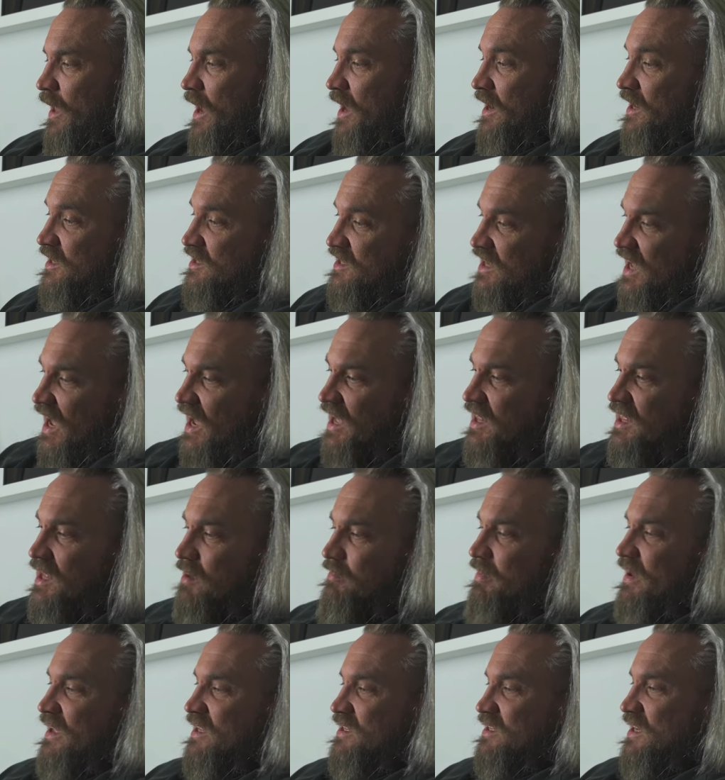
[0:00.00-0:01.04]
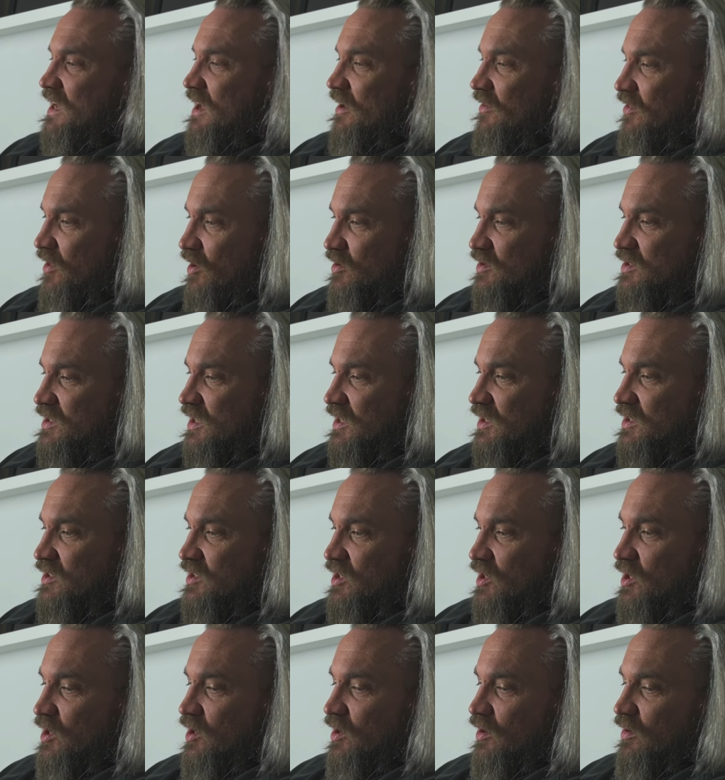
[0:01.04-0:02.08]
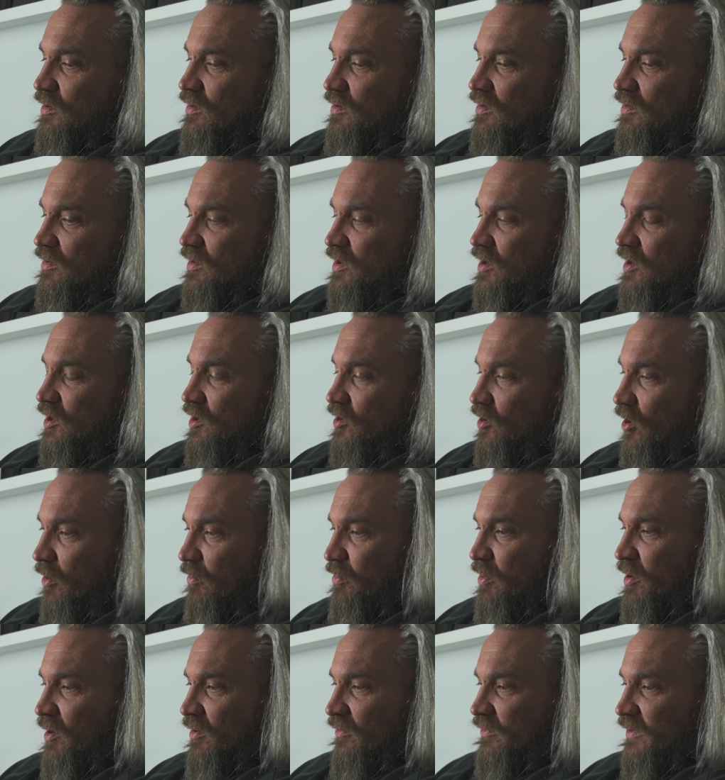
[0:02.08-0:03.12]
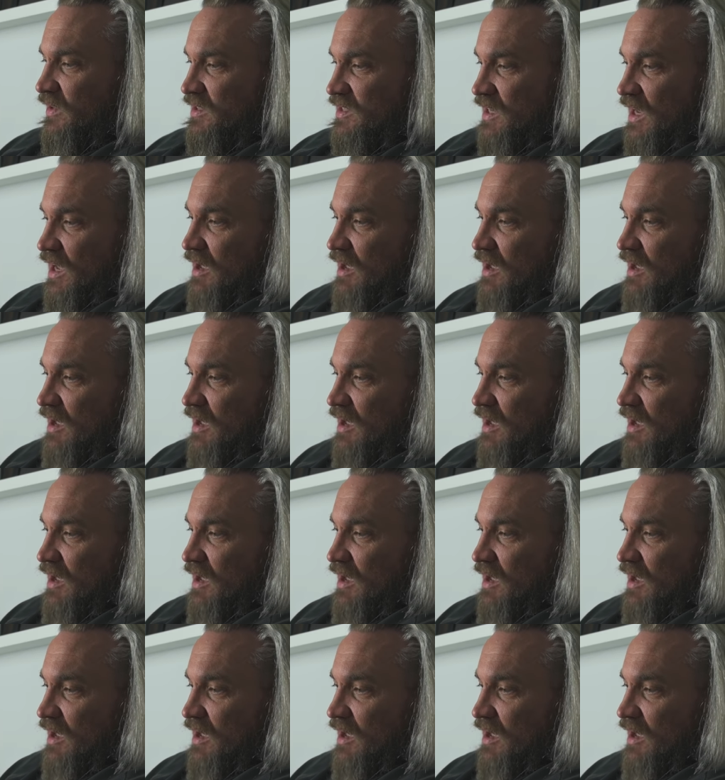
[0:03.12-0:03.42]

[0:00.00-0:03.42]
and it's getting the best out of those things that you that you're not perfect